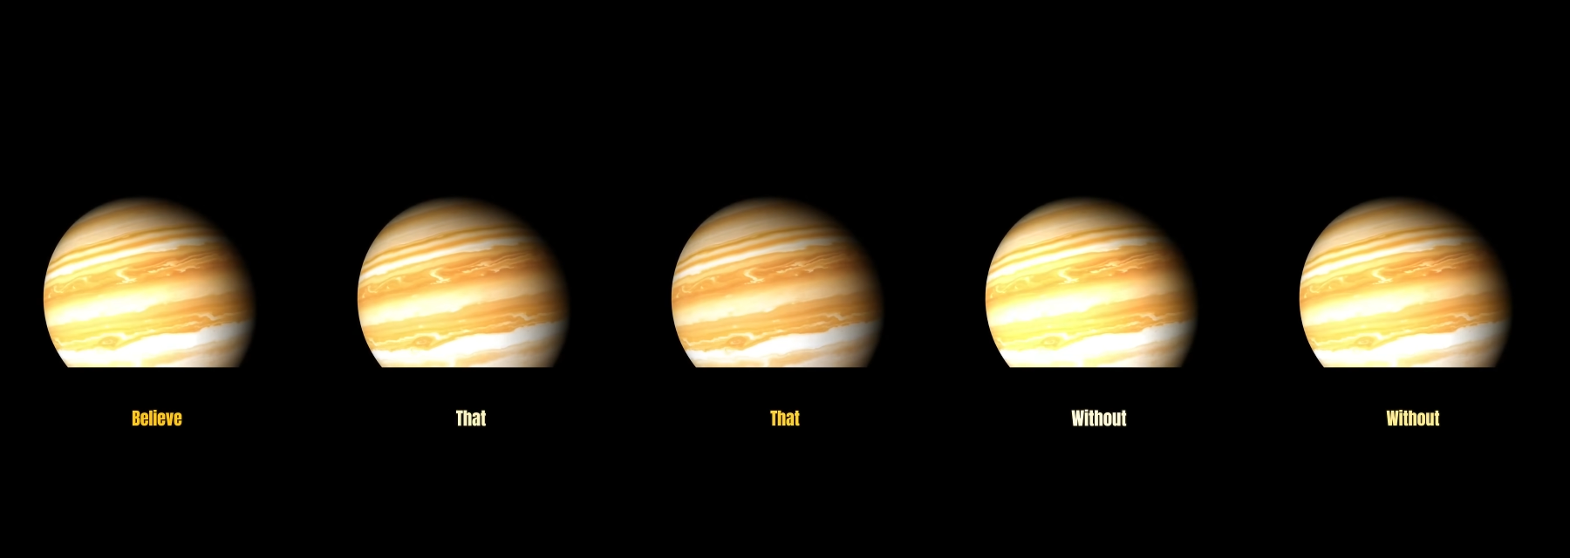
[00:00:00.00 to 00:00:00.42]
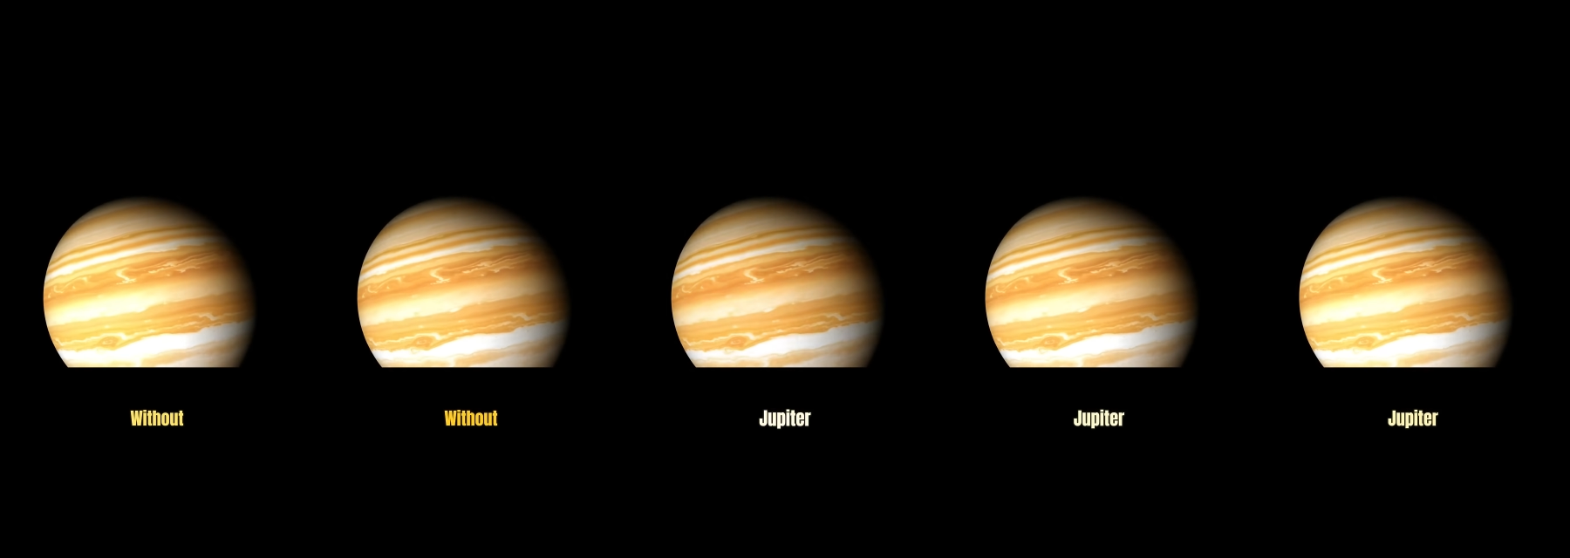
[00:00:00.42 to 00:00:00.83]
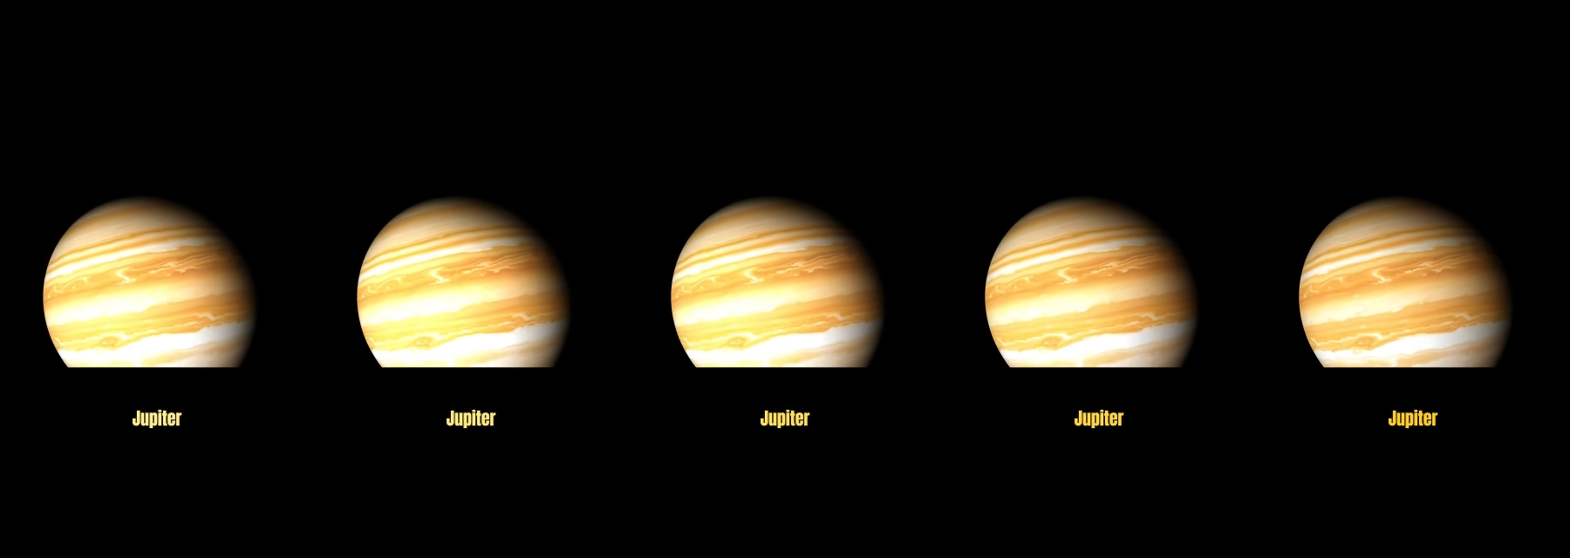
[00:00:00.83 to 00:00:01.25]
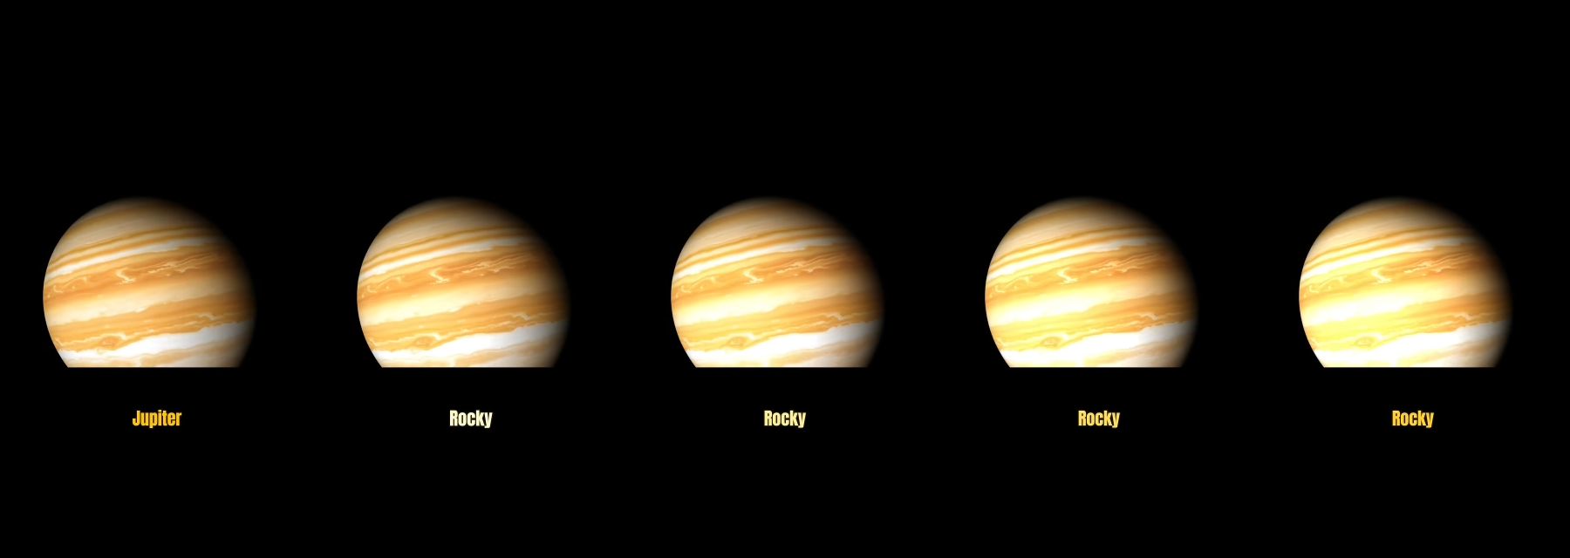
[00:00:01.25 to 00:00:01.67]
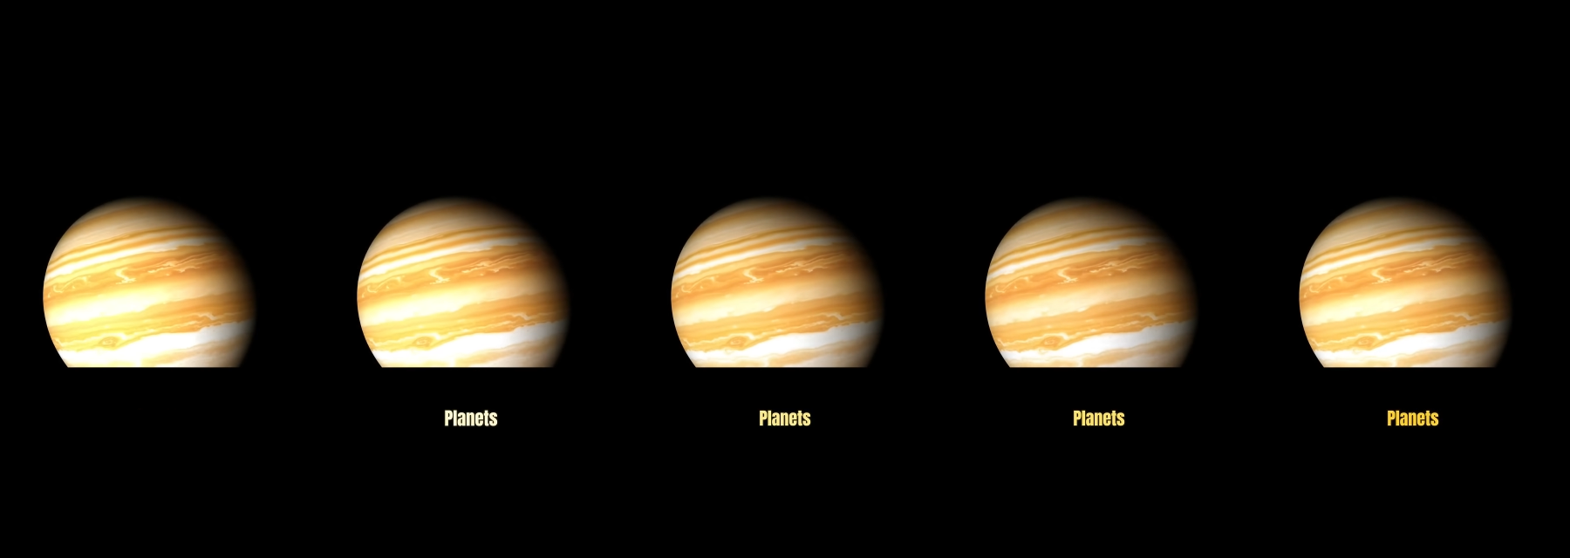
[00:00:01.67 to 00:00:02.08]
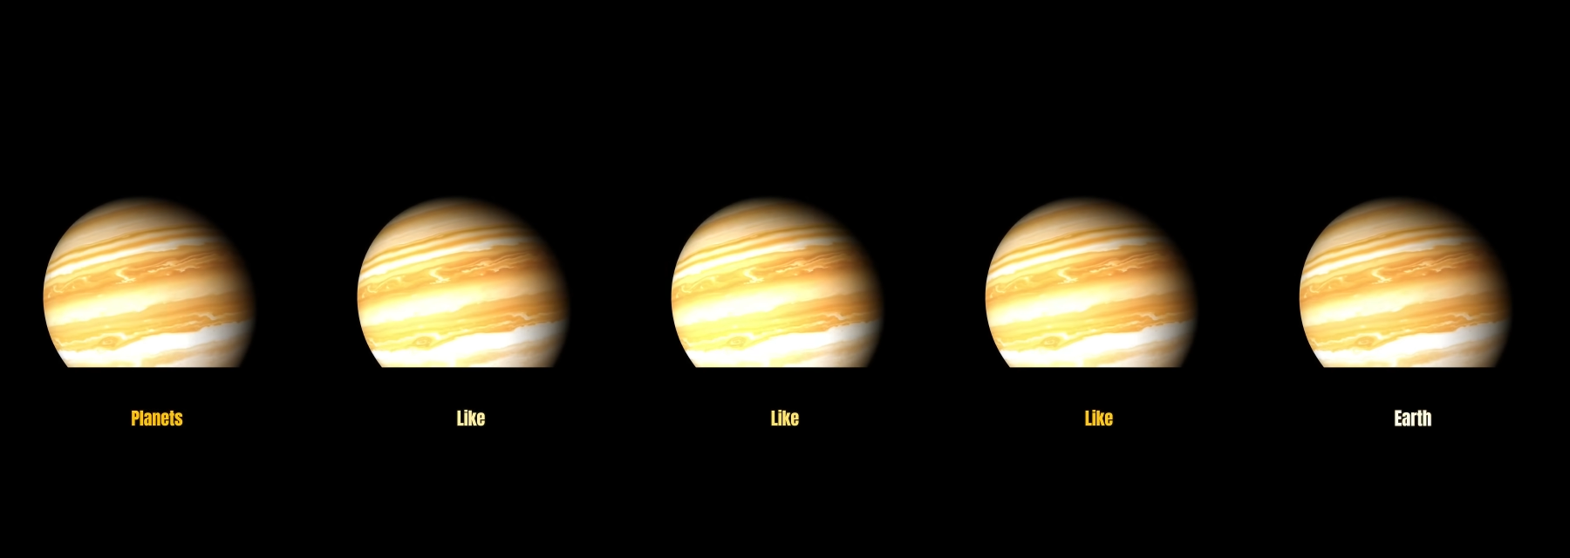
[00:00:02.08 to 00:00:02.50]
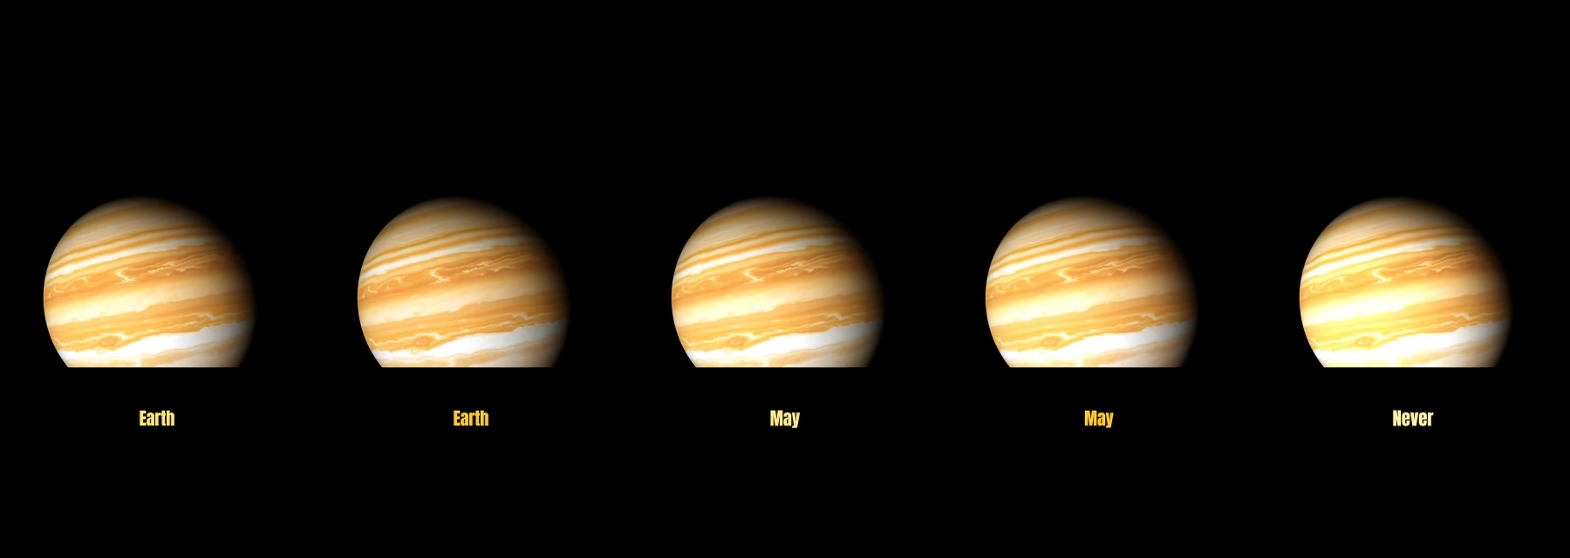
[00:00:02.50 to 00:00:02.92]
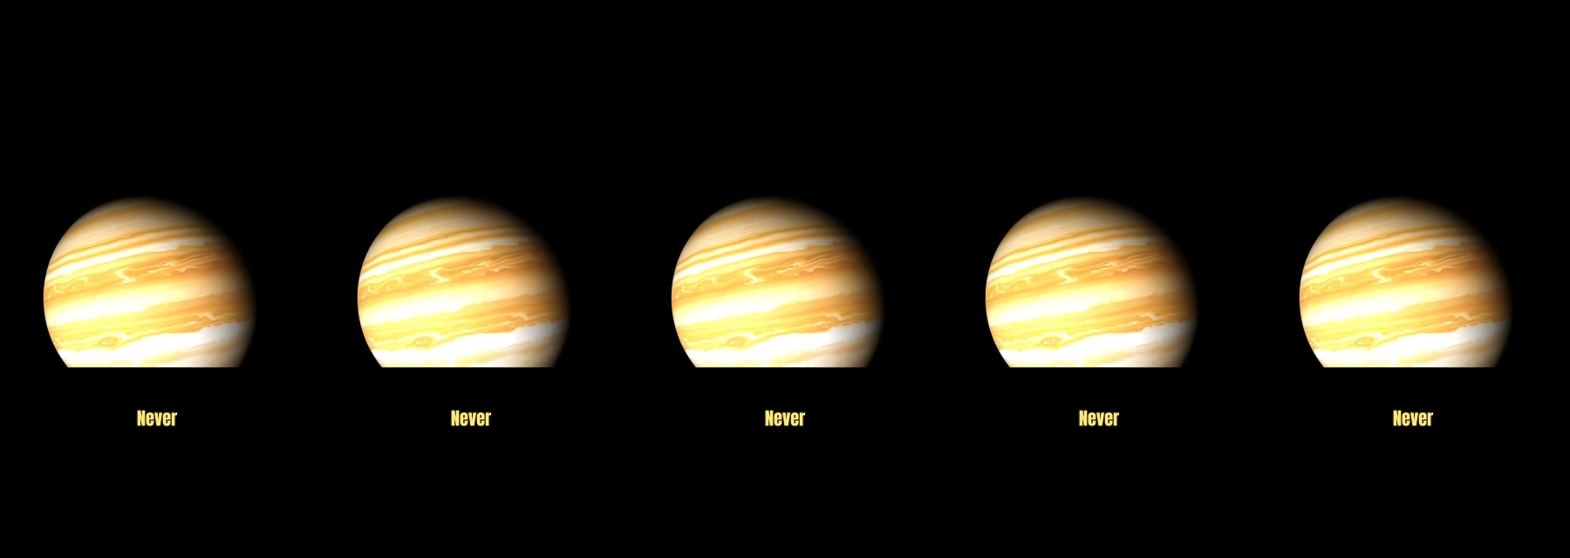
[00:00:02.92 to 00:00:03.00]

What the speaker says: No face is visible, so there are no lips to read.